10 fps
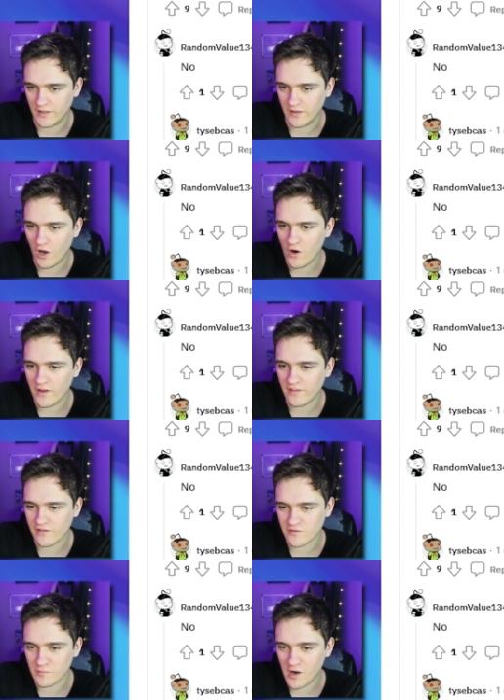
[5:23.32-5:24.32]
Did, oh, yeah,
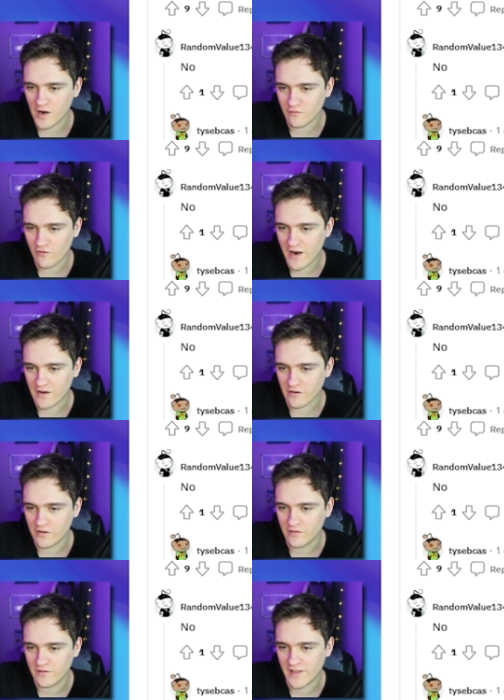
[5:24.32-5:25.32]
there's a moderator!
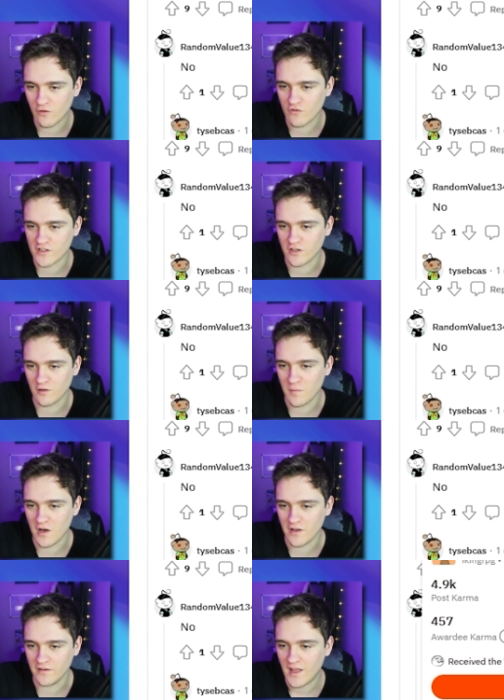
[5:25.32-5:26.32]
The original
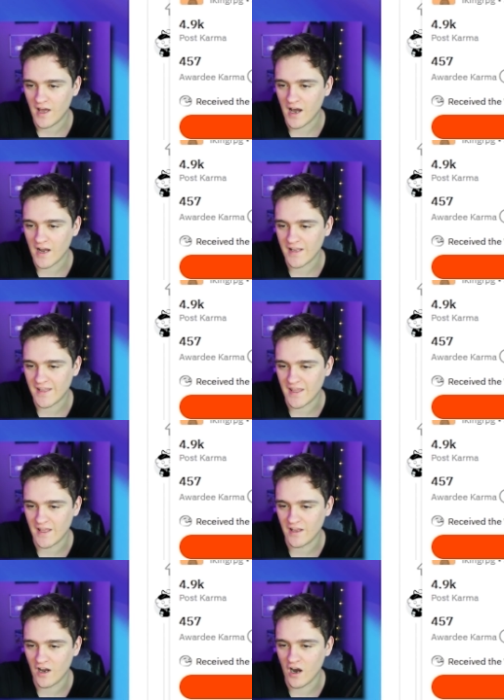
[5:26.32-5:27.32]
mod,
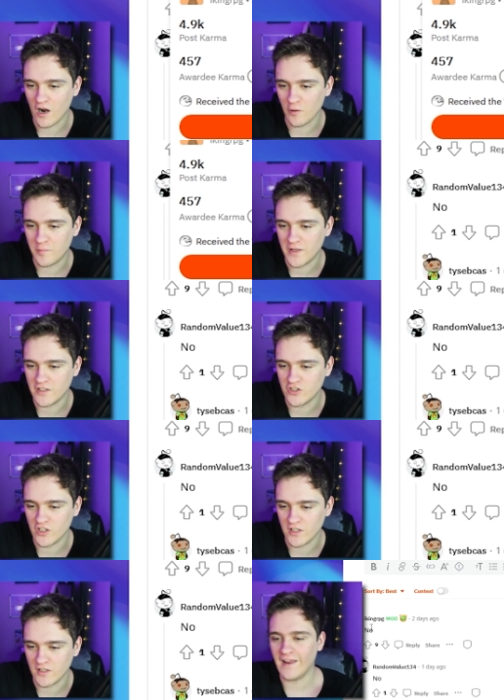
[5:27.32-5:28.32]
iKing
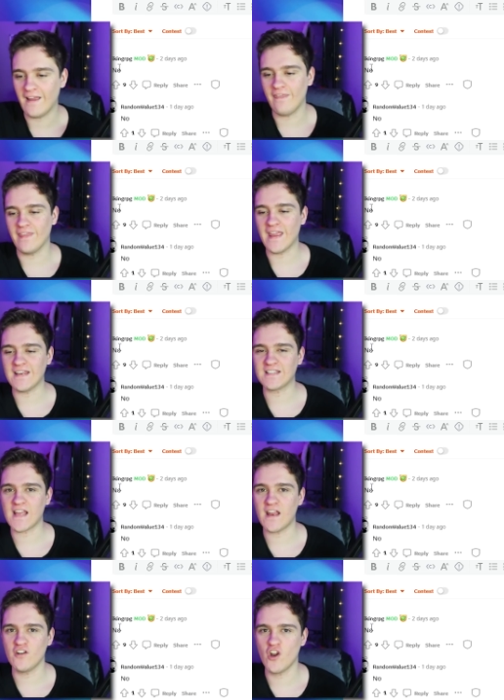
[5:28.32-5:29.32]
RPG. And they
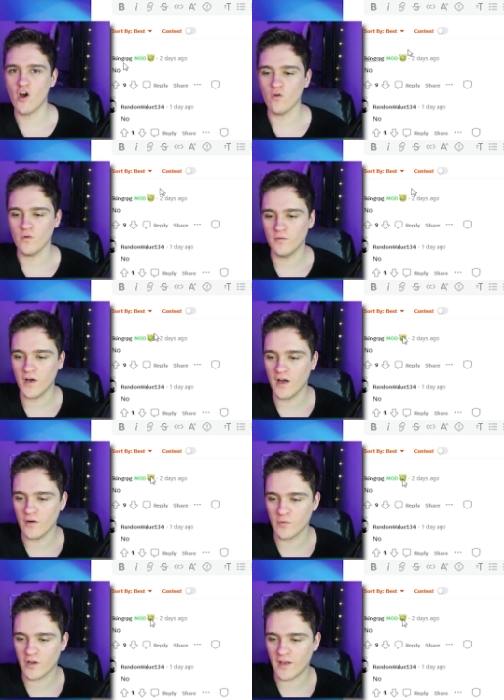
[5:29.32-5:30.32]
say no. Uh, we're